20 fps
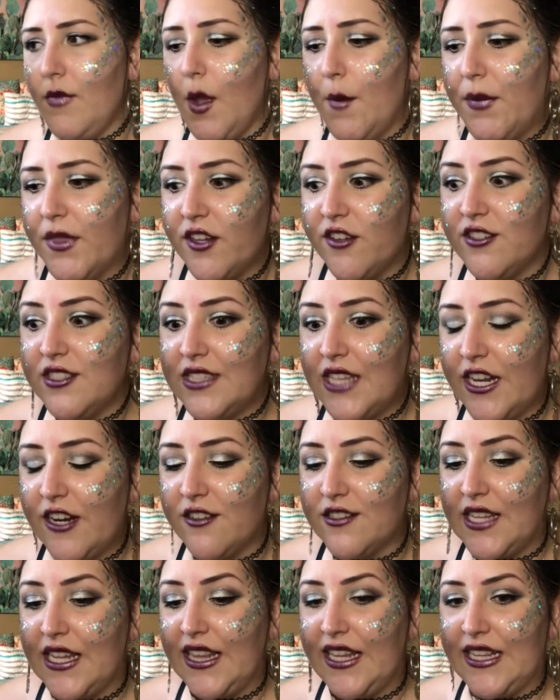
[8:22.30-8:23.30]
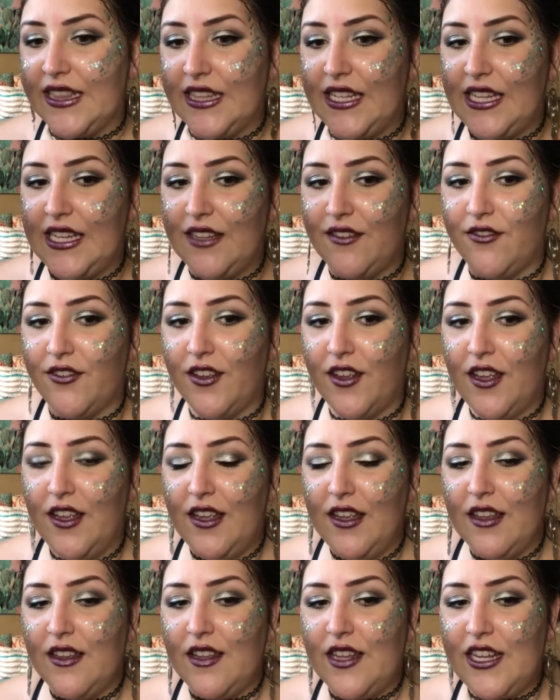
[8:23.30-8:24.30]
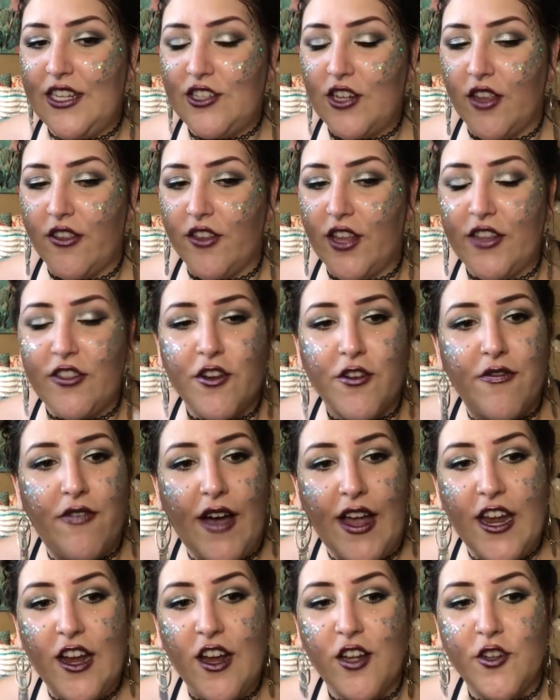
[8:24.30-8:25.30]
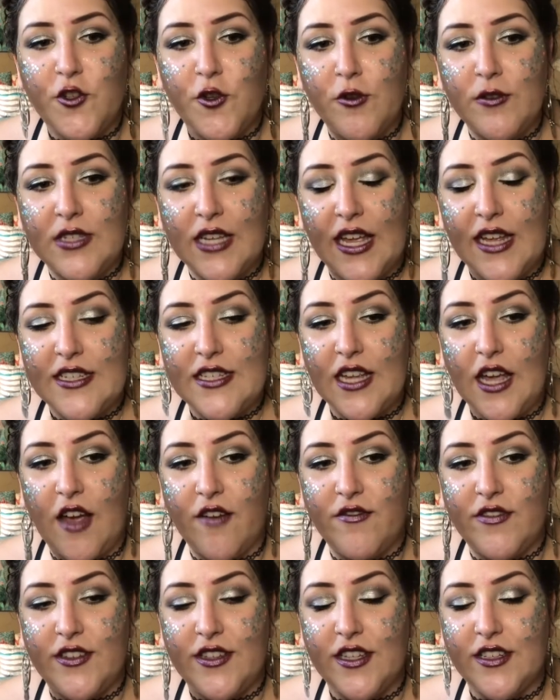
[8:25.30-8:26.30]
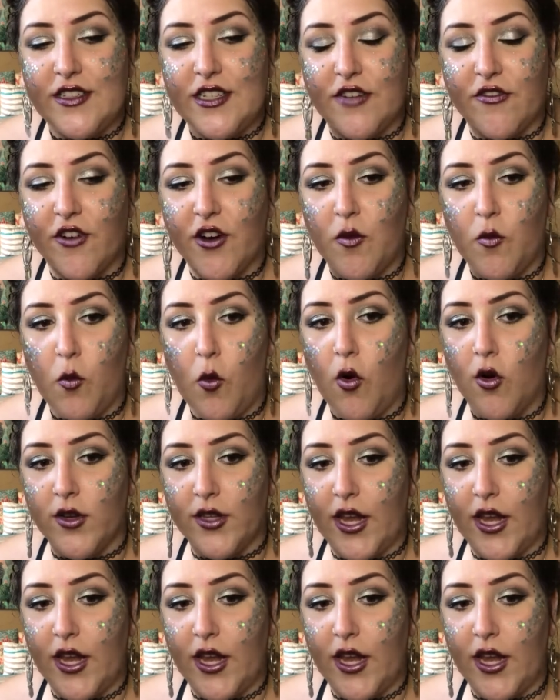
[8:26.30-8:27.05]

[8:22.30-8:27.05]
But they're just letters. They like leave each other like they're fighting on two sides of the different war.